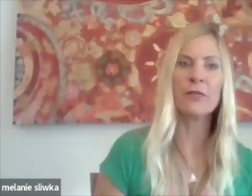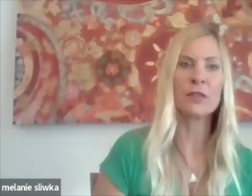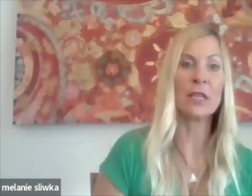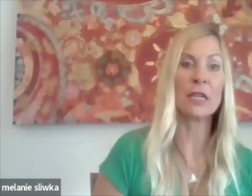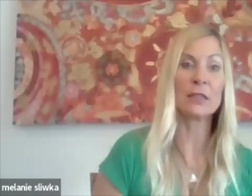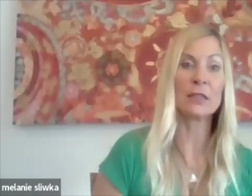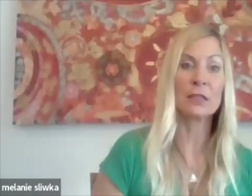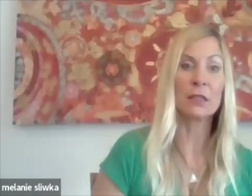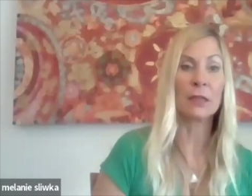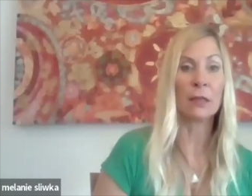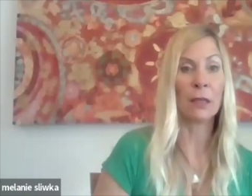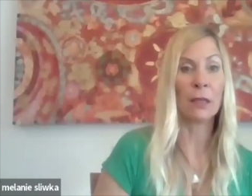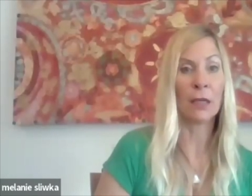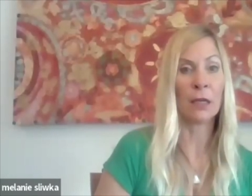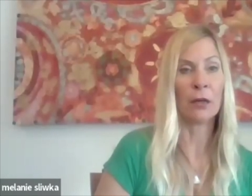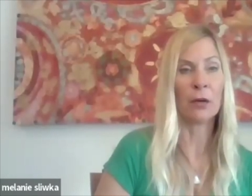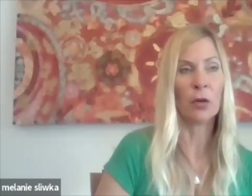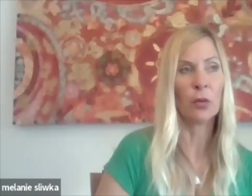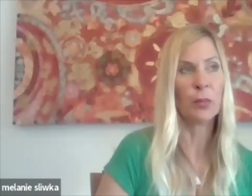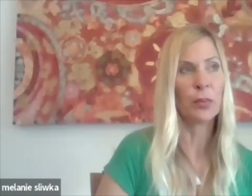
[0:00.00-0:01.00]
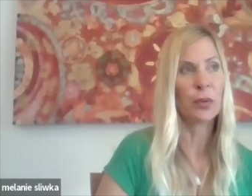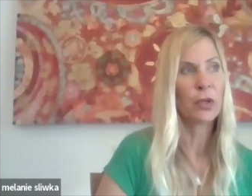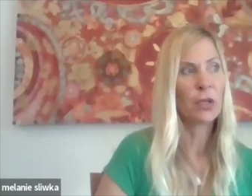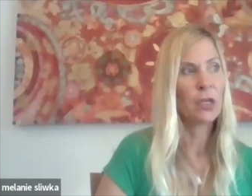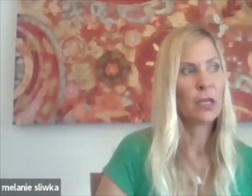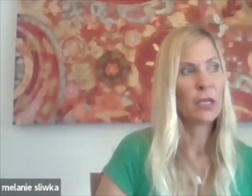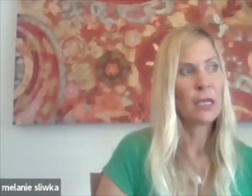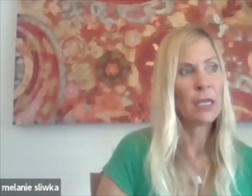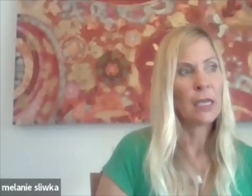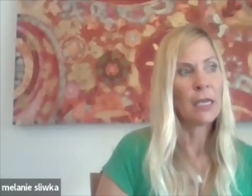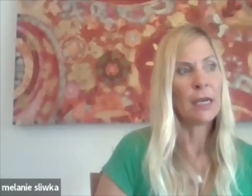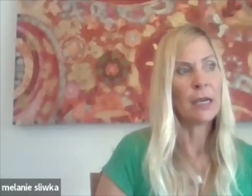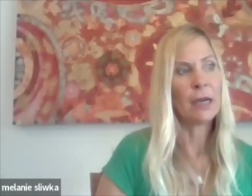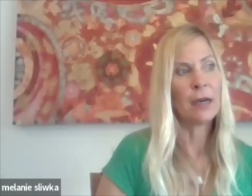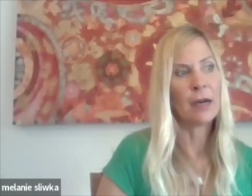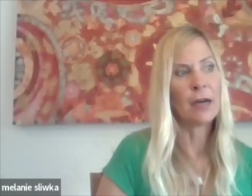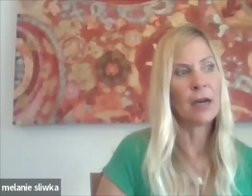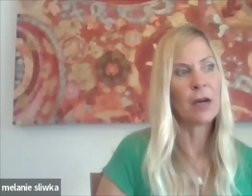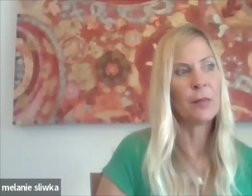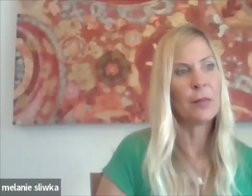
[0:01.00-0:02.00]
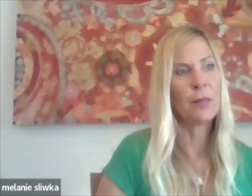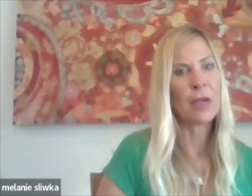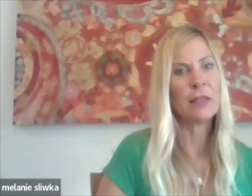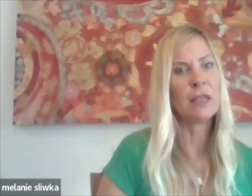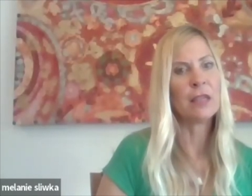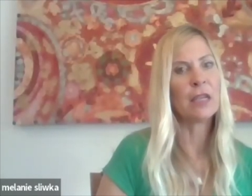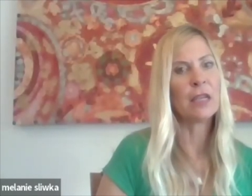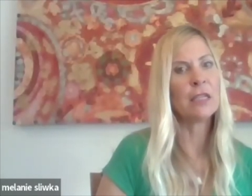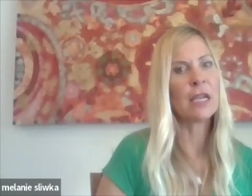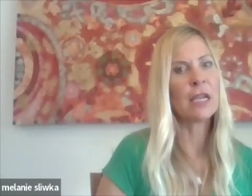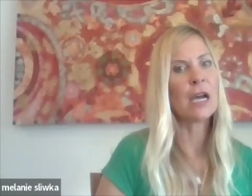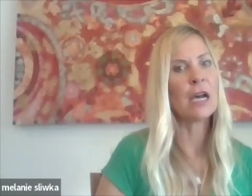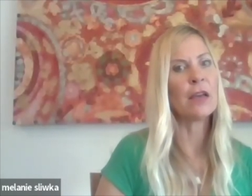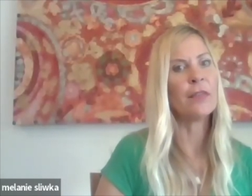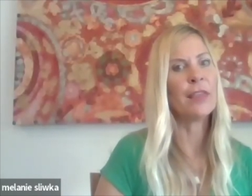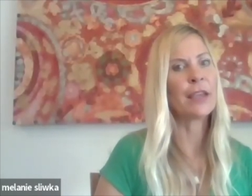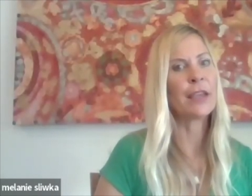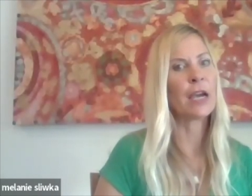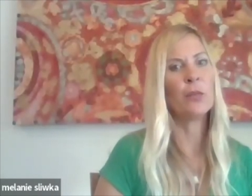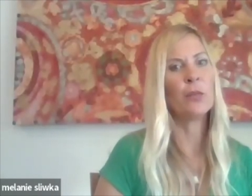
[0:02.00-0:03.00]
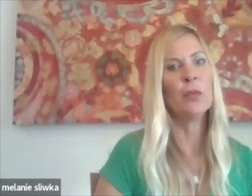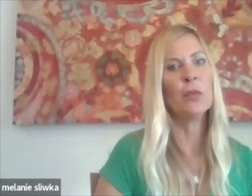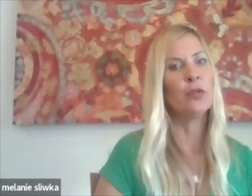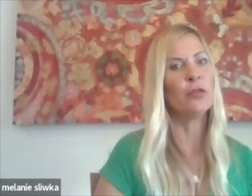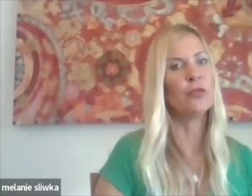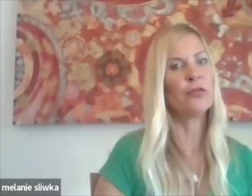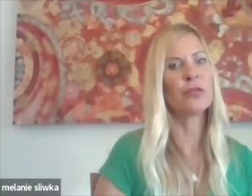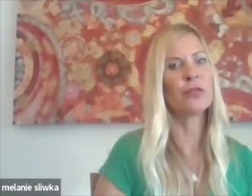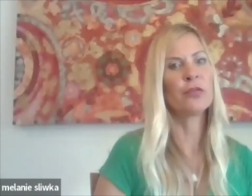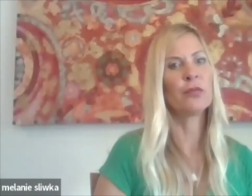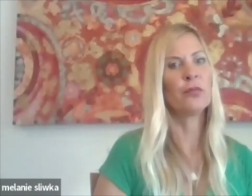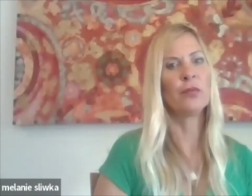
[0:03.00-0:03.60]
So that's going to help. And then, they got to move.